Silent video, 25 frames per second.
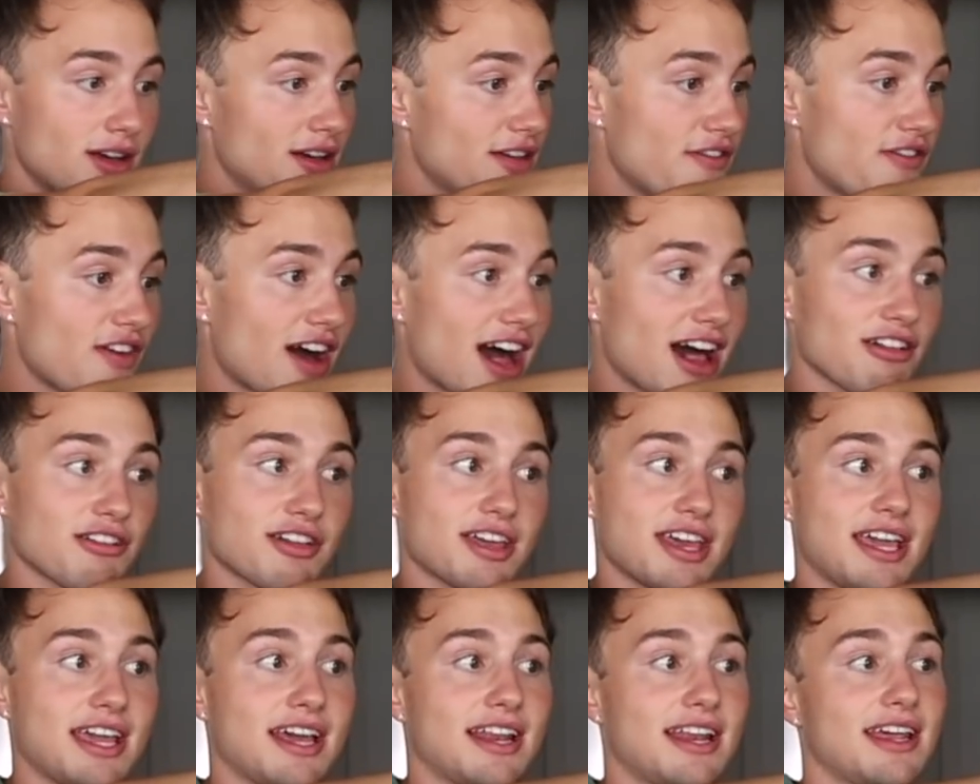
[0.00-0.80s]

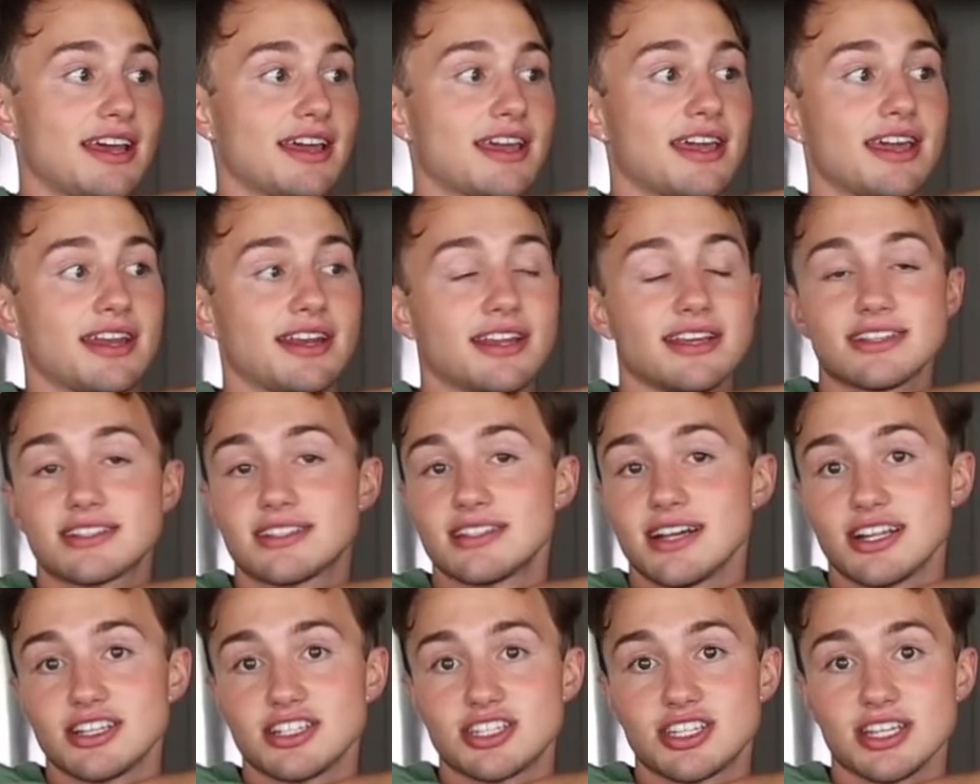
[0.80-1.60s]
volcanic, and
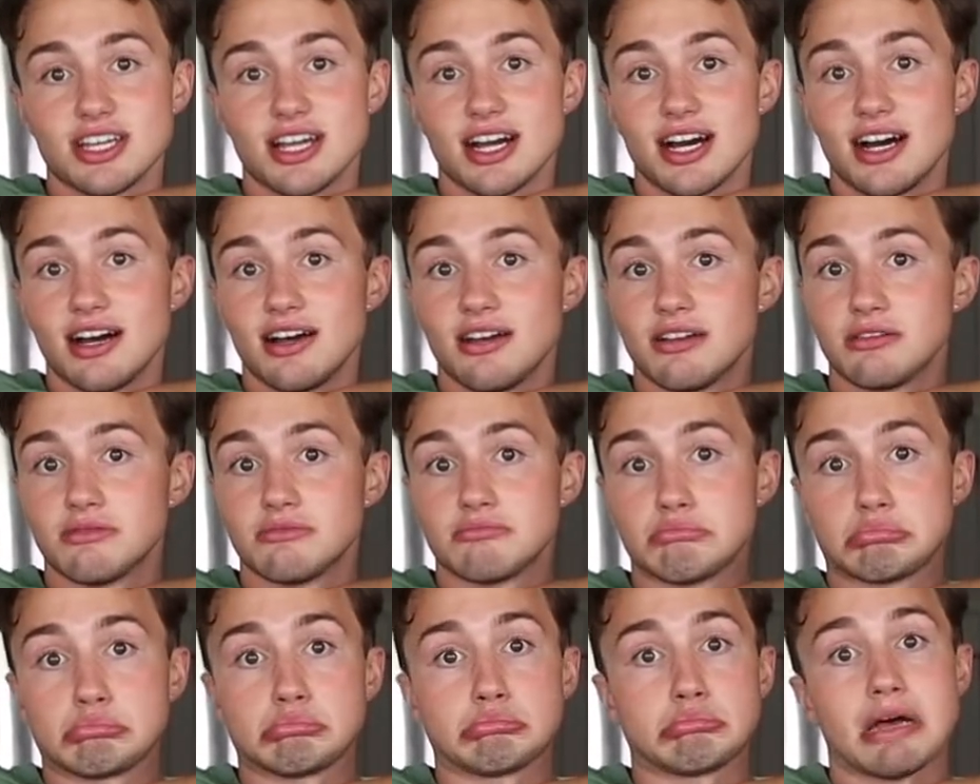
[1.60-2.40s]
Essentia
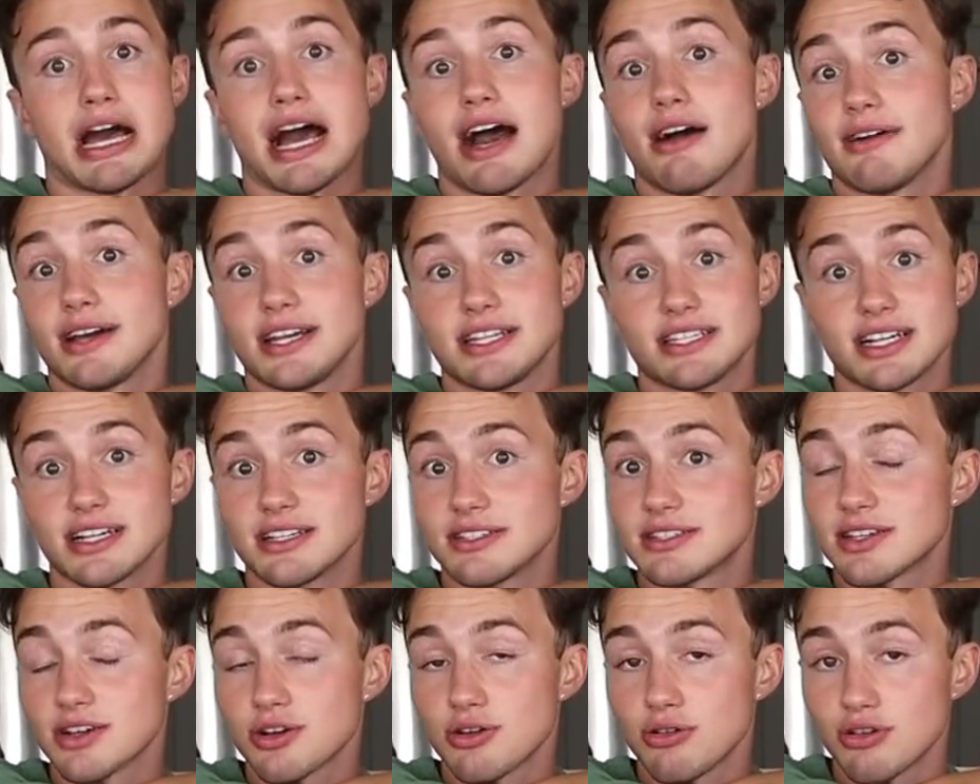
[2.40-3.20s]
are
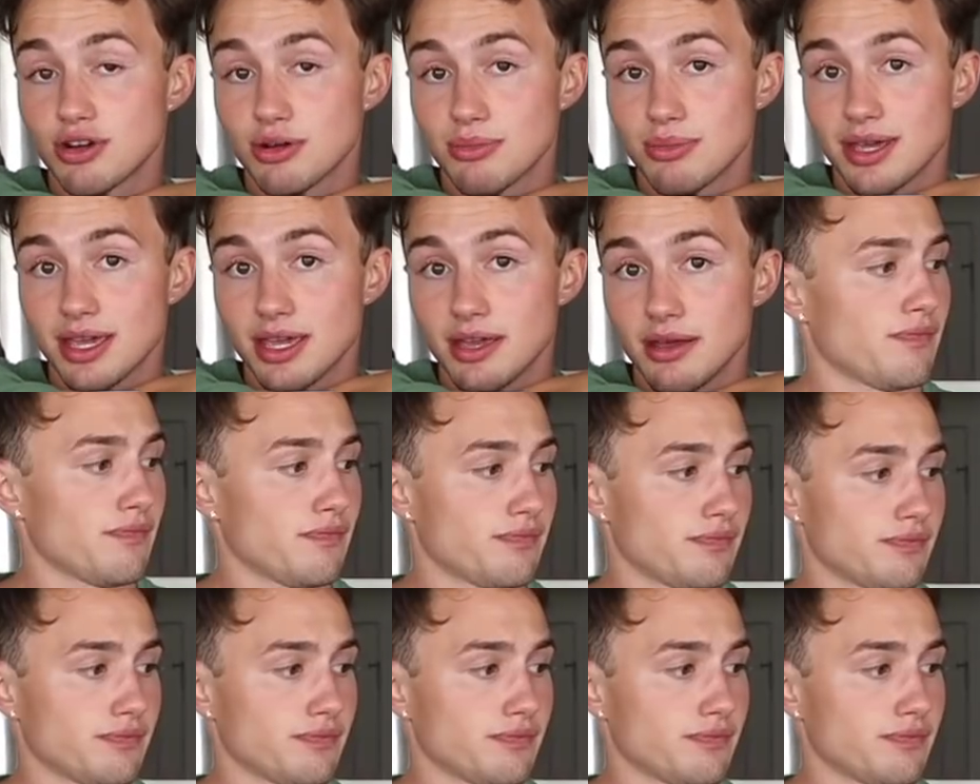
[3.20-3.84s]
identical to me.